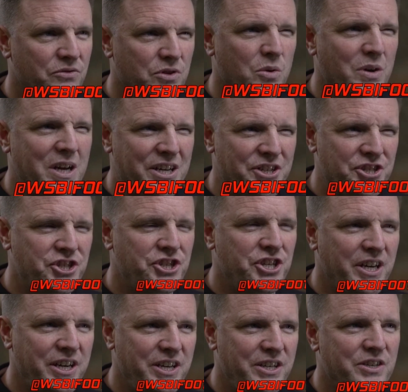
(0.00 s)
the role has
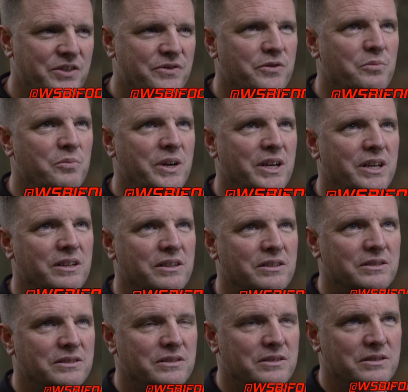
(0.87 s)
changed from
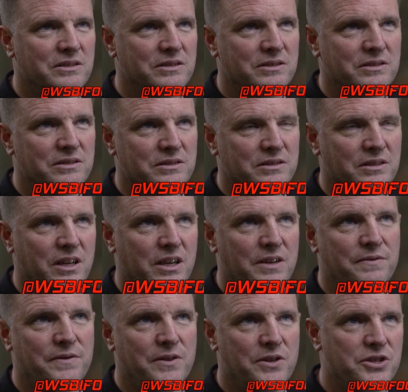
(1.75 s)
when
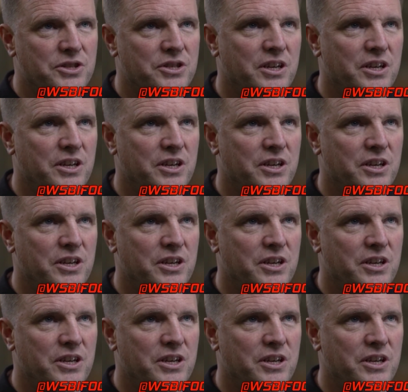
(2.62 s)
I first